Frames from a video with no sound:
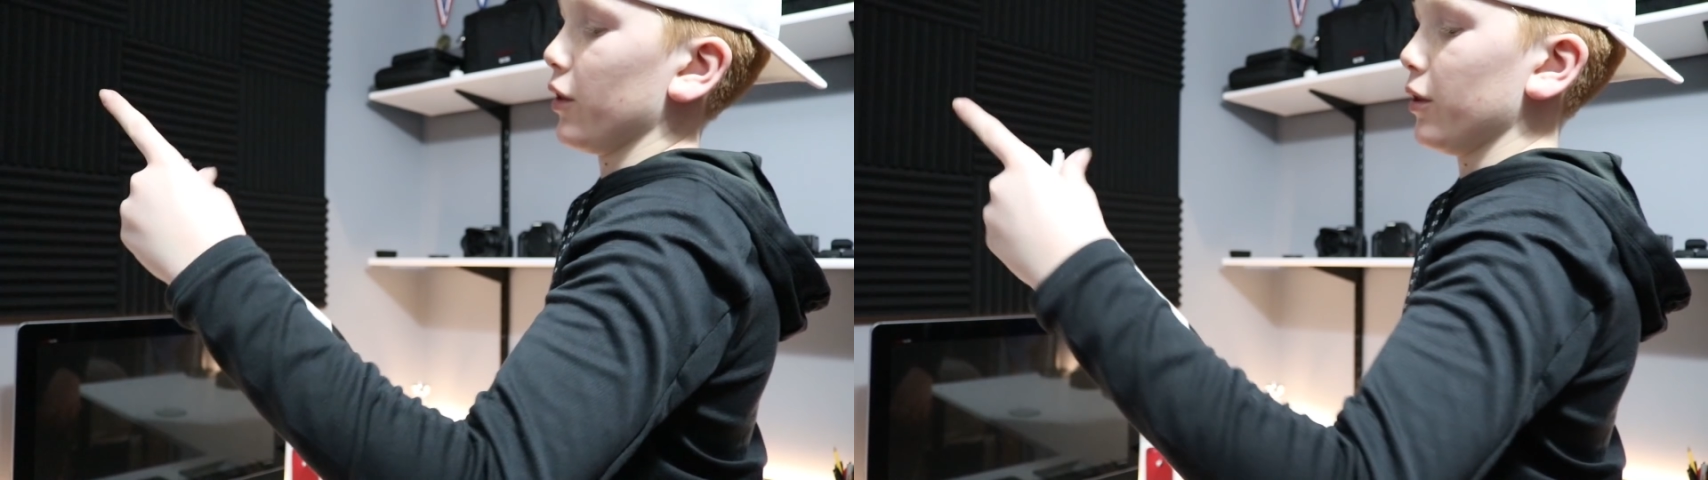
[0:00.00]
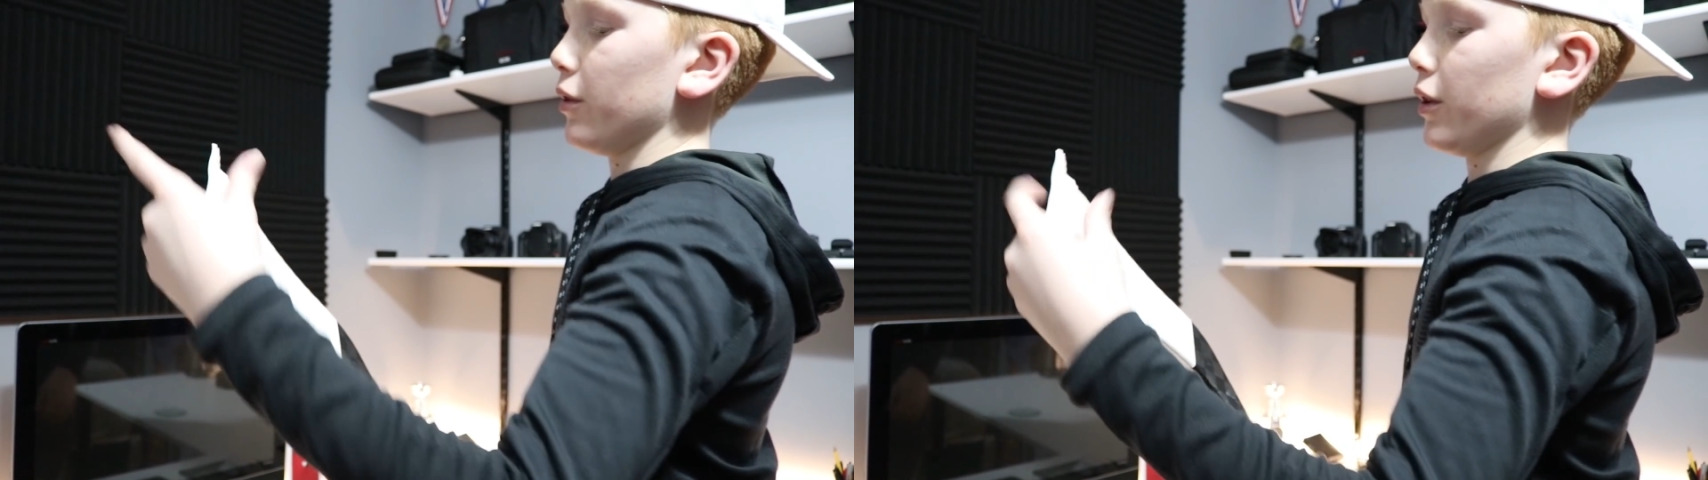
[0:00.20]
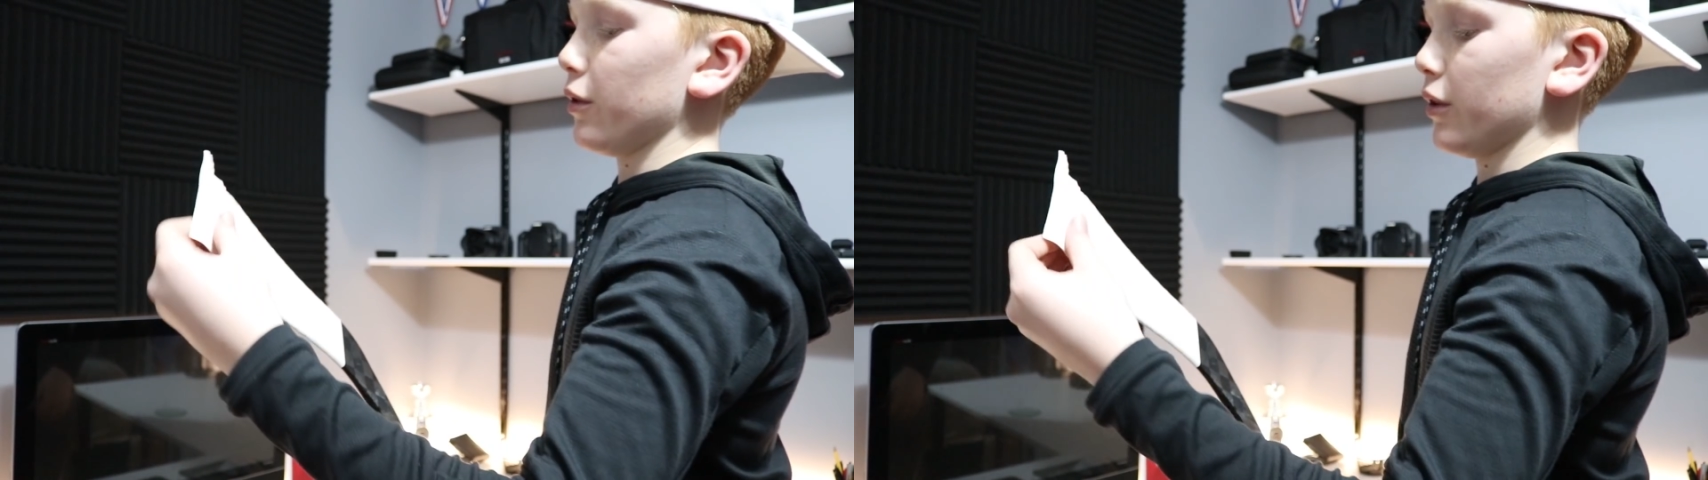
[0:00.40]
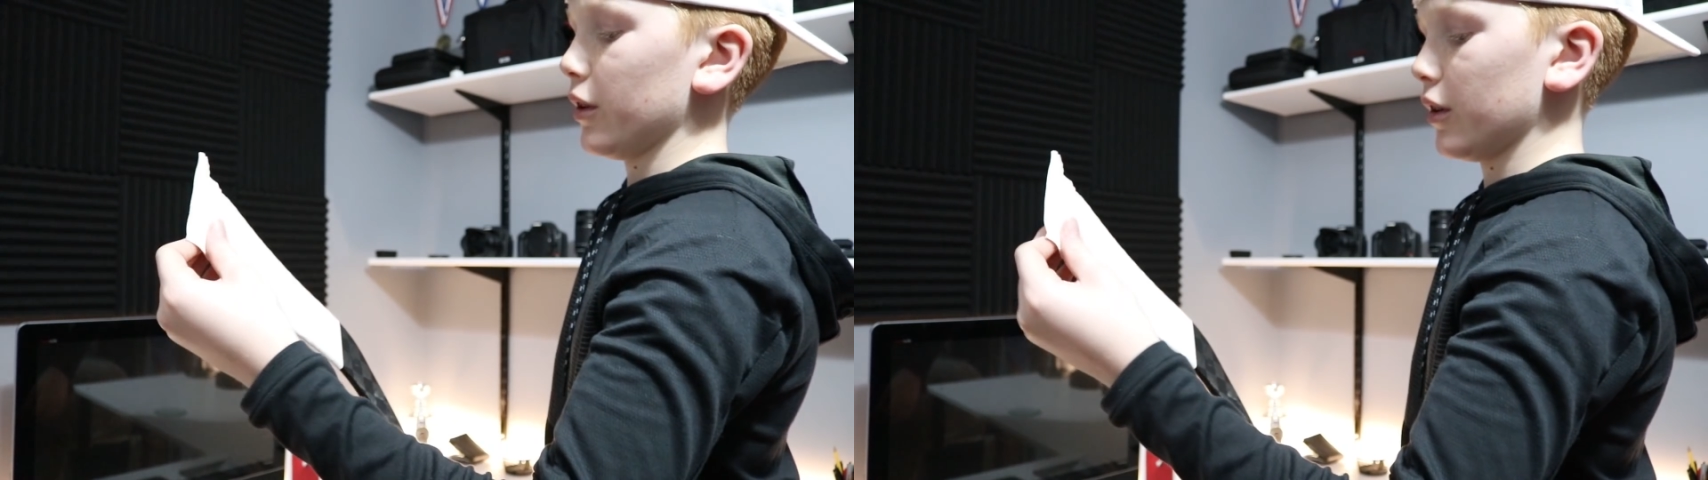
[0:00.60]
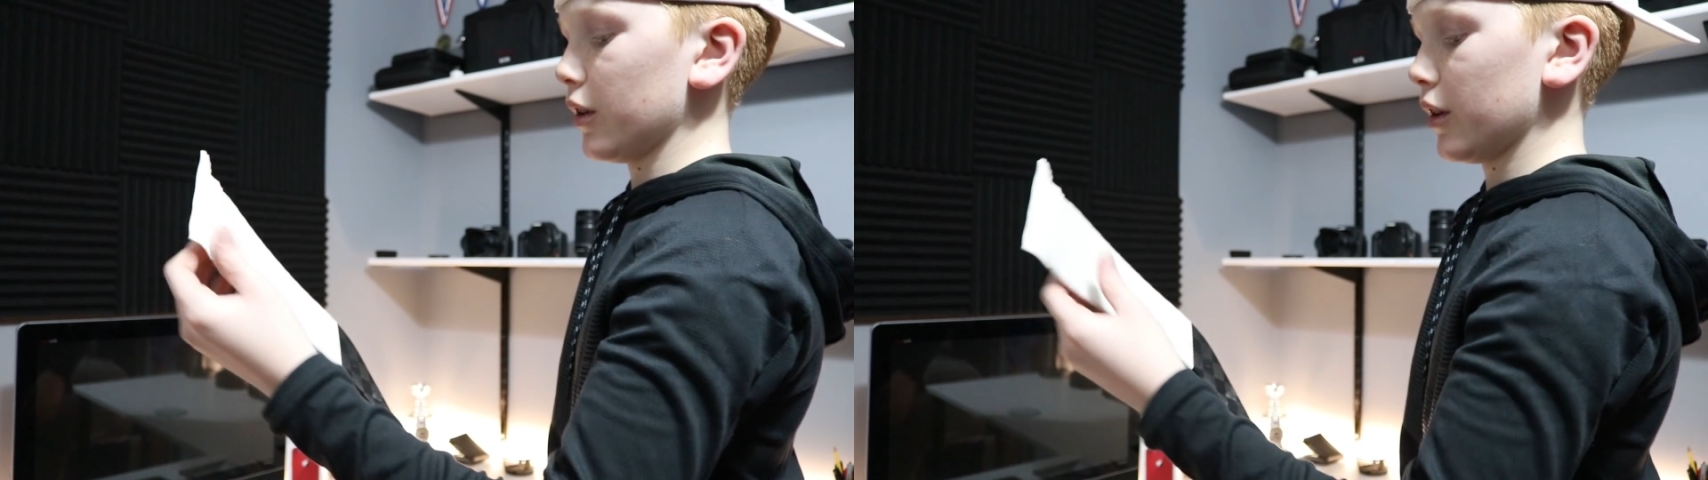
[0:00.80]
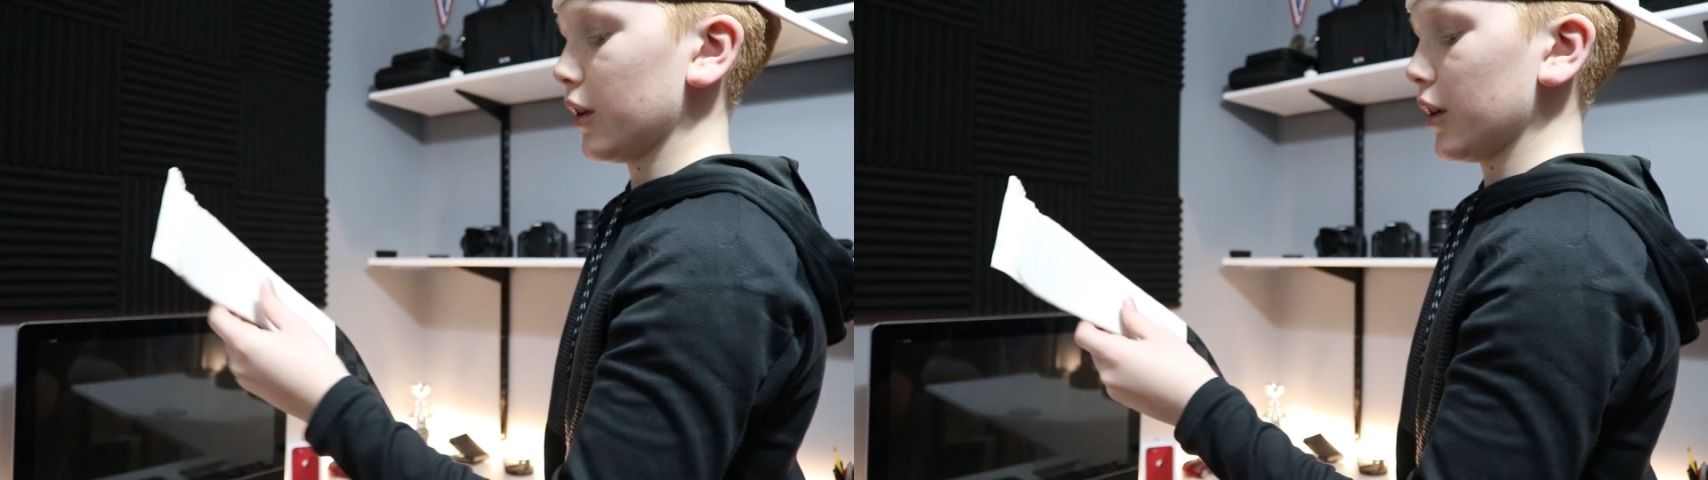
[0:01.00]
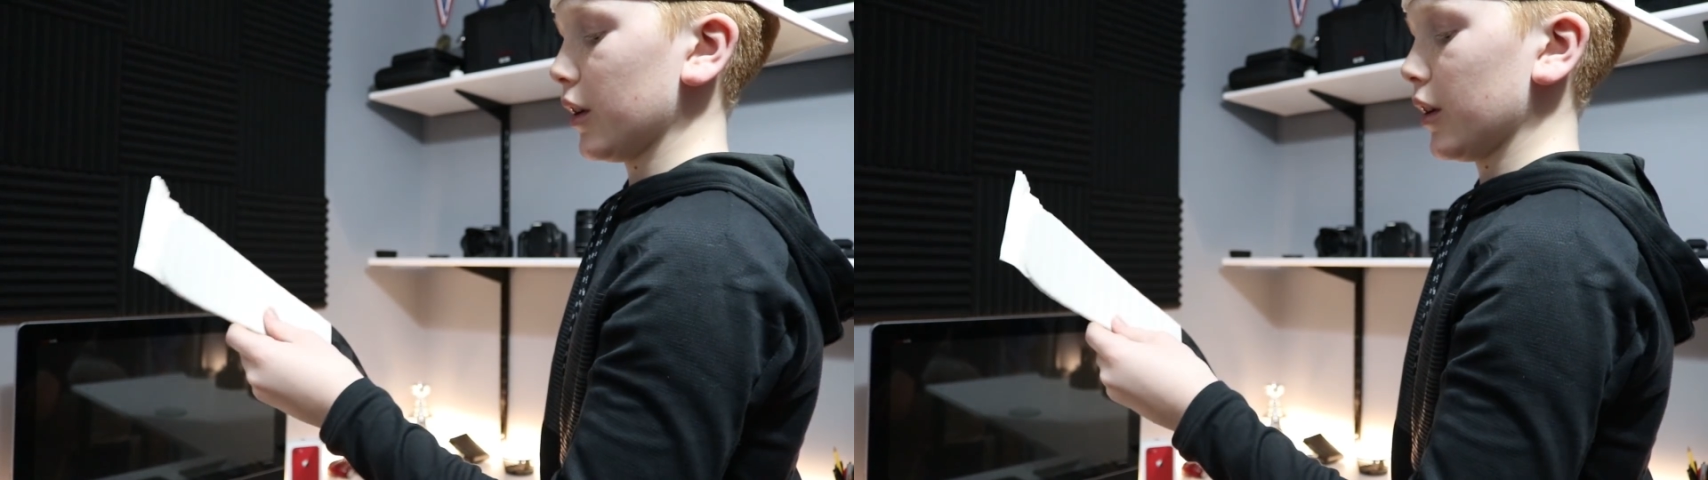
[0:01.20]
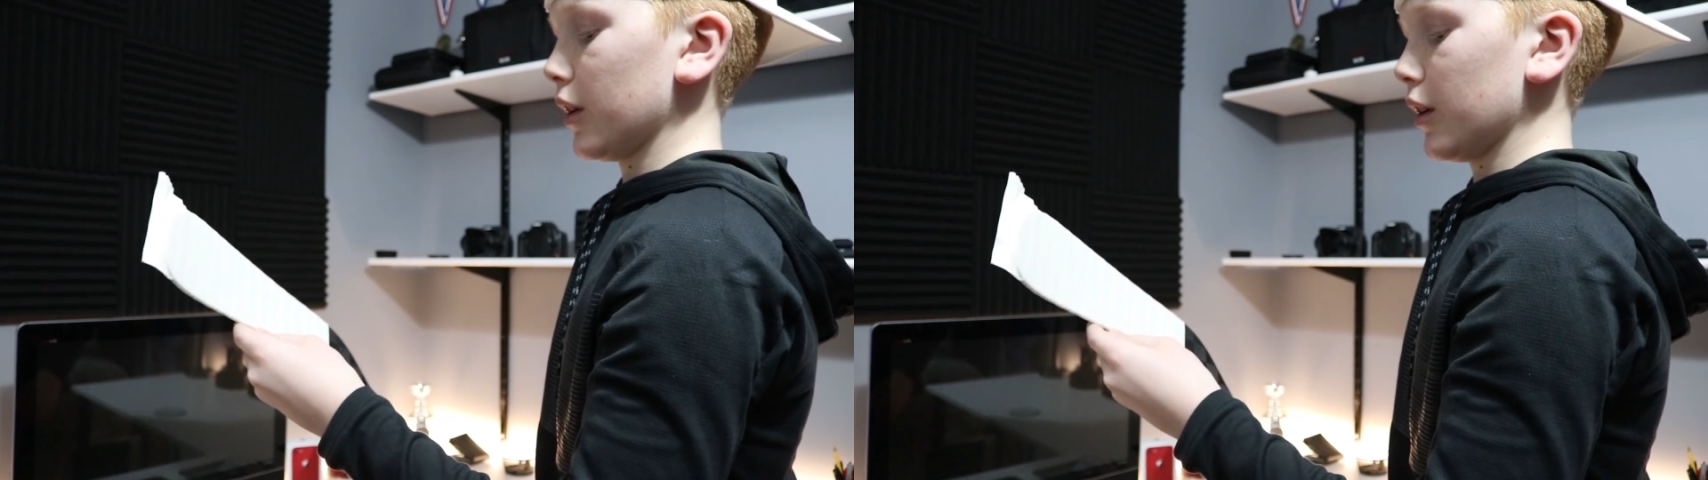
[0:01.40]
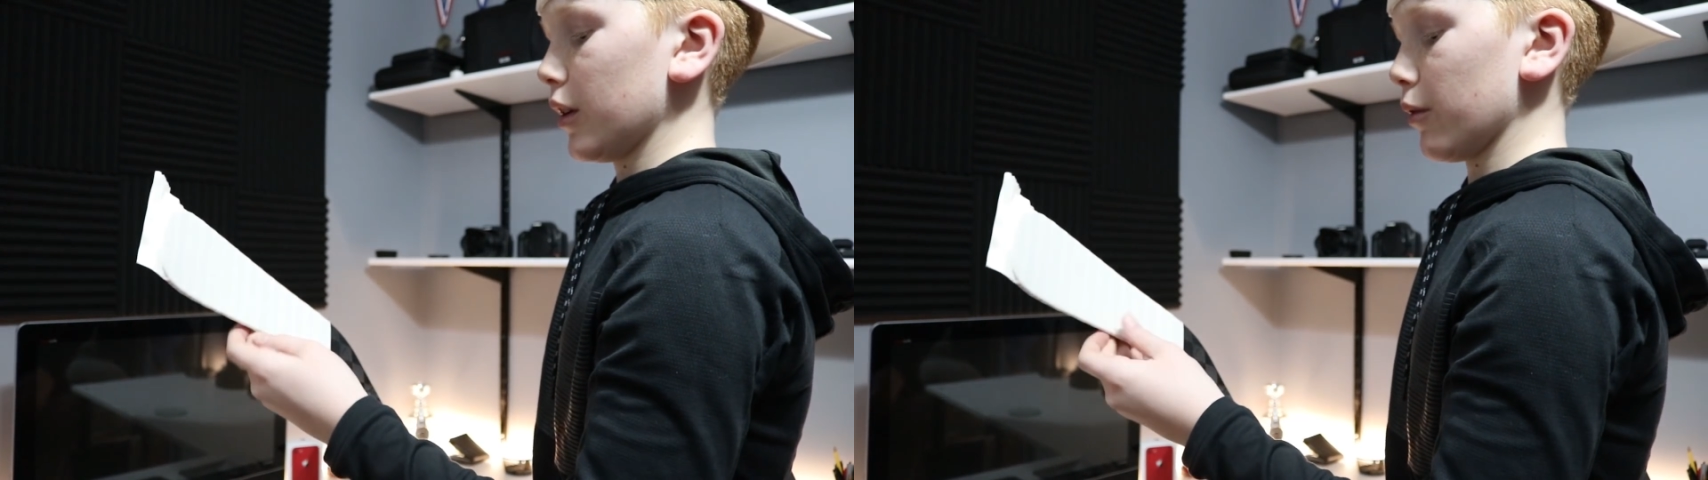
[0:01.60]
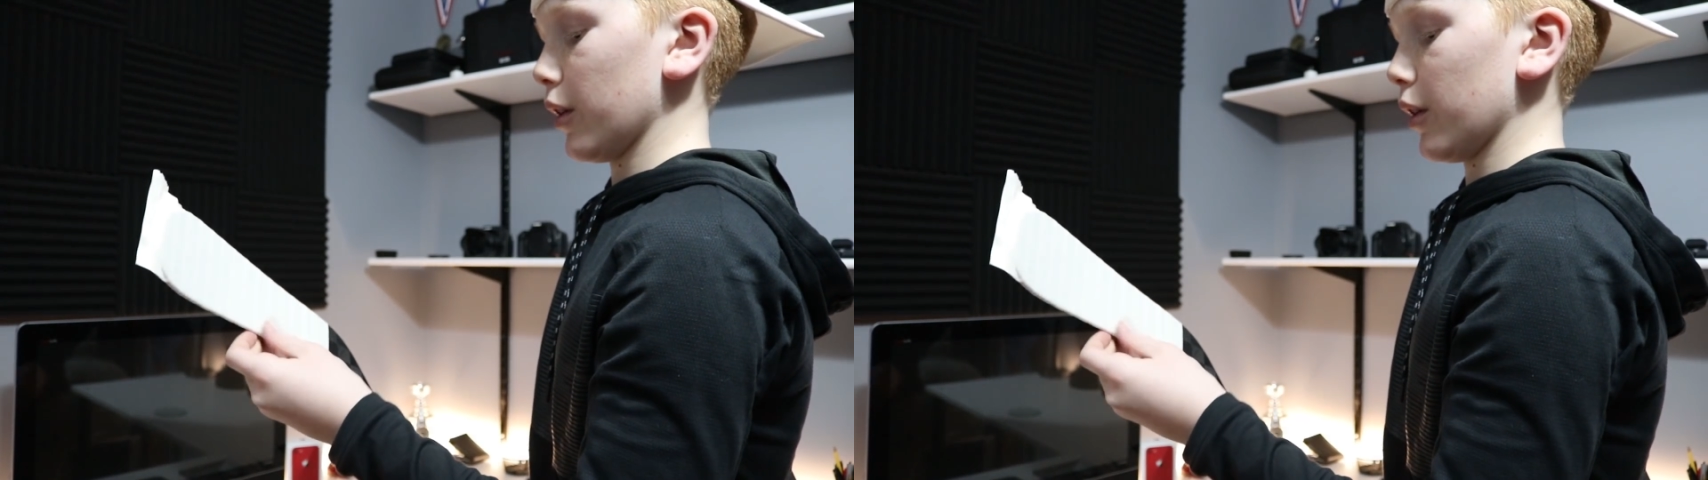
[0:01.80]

you do, or